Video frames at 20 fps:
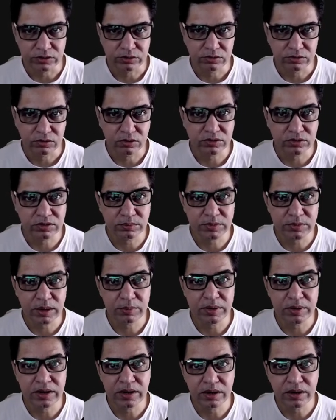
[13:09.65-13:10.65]
or sometime
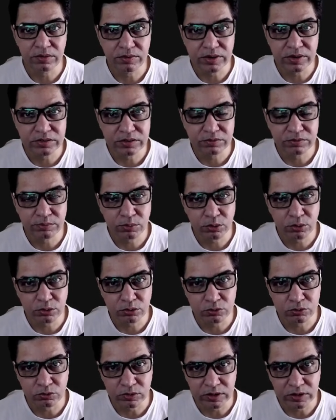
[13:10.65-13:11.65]
in invasive
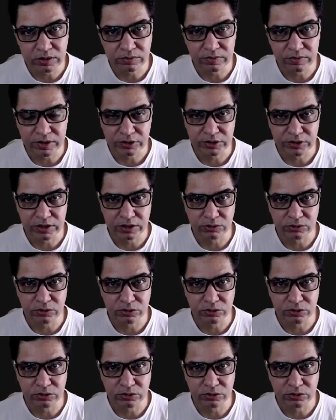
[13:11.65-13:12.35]
protozoal infection as well.